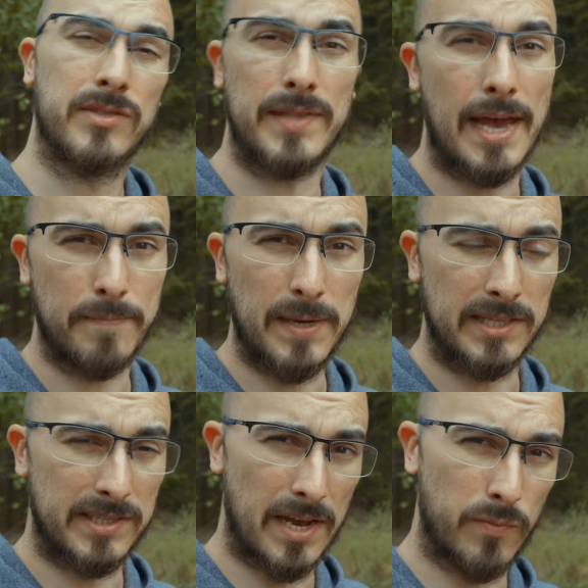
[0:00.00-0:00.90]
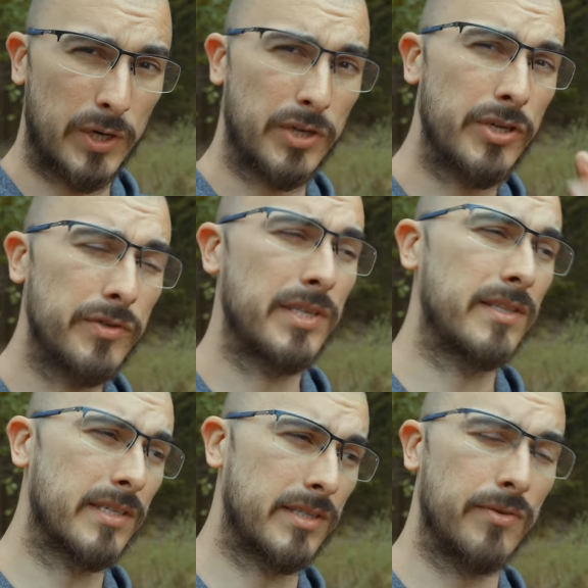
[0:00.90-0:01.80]
So that means that when
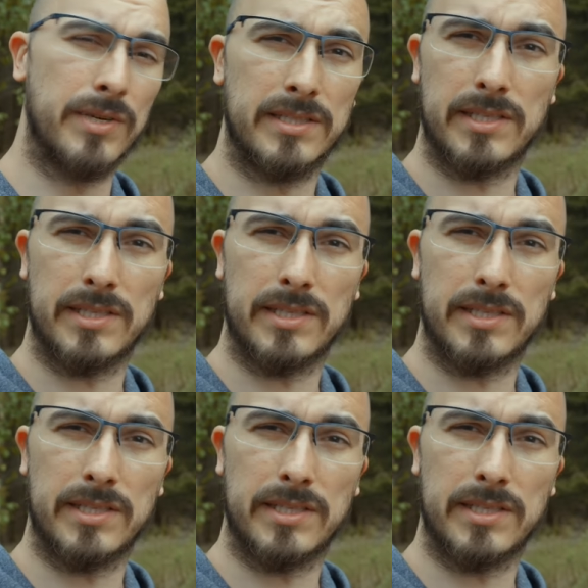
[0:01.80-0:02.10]
using this unit